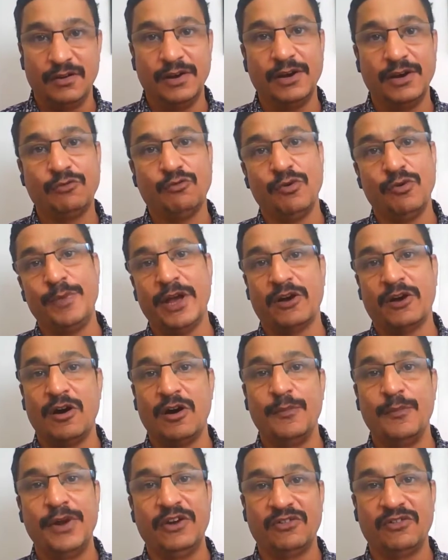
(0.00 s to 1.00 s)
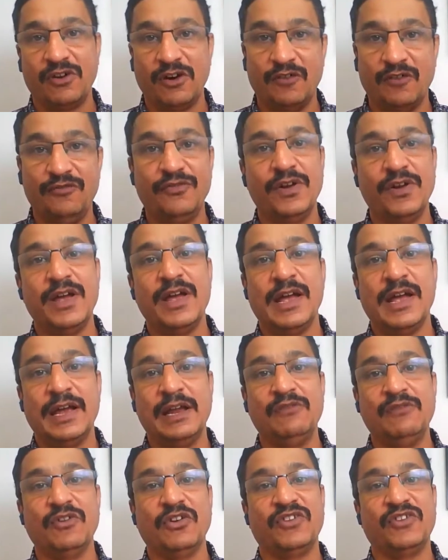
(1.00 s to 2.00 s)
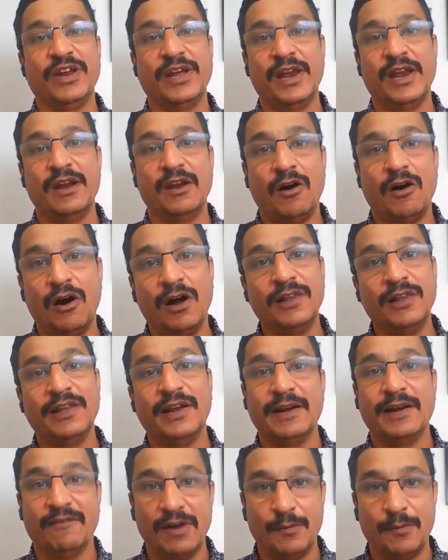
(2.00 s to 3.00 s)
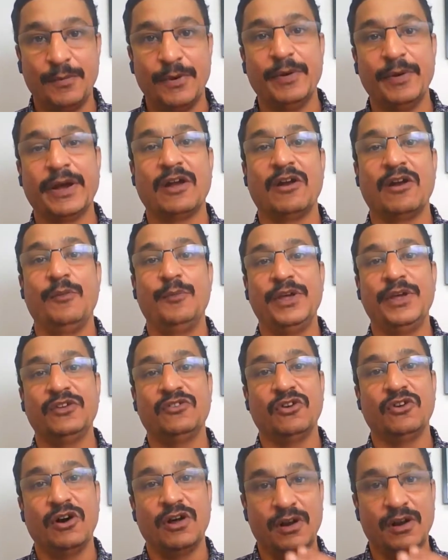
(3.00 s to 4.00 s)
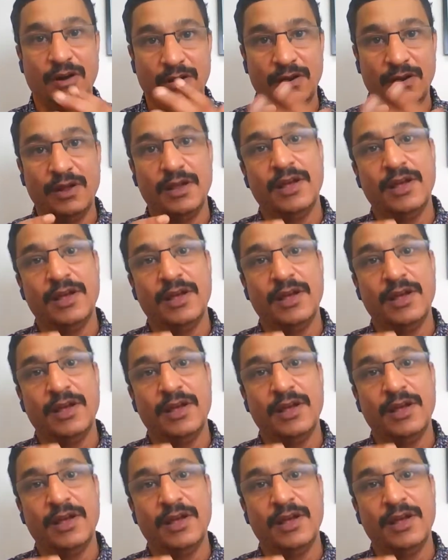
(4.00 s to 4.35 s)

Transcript: It could be a combination of investing in all the developed economies or